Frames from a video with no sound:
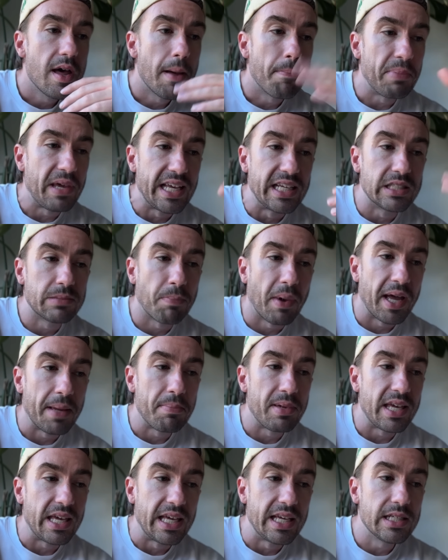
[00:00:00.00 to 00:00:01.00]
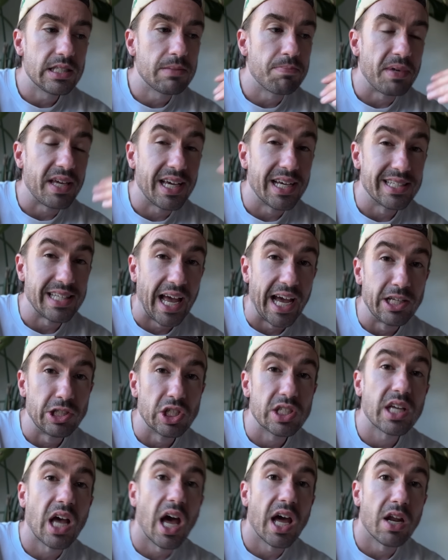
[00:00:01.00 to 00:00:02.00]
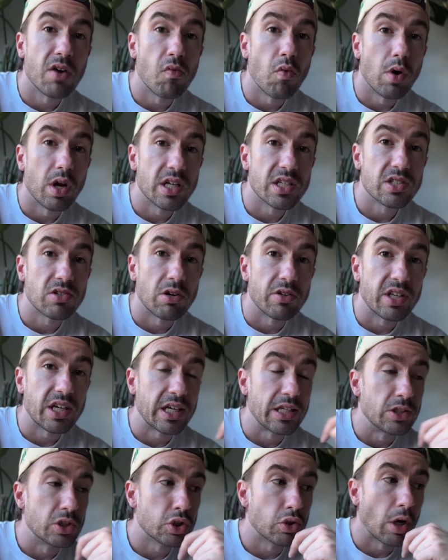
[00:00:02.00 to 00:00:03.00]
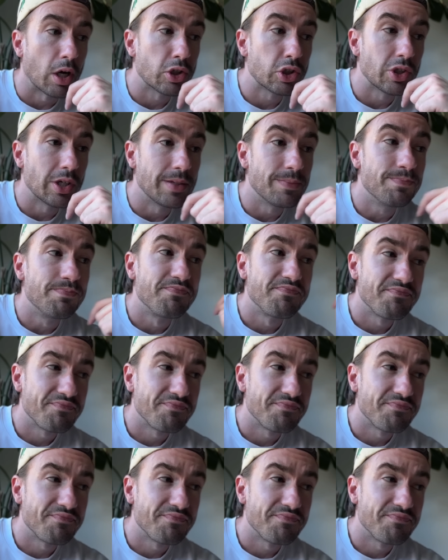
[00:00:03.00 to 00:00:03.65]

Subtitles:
piece by piece, because I just kind of want to start the construction.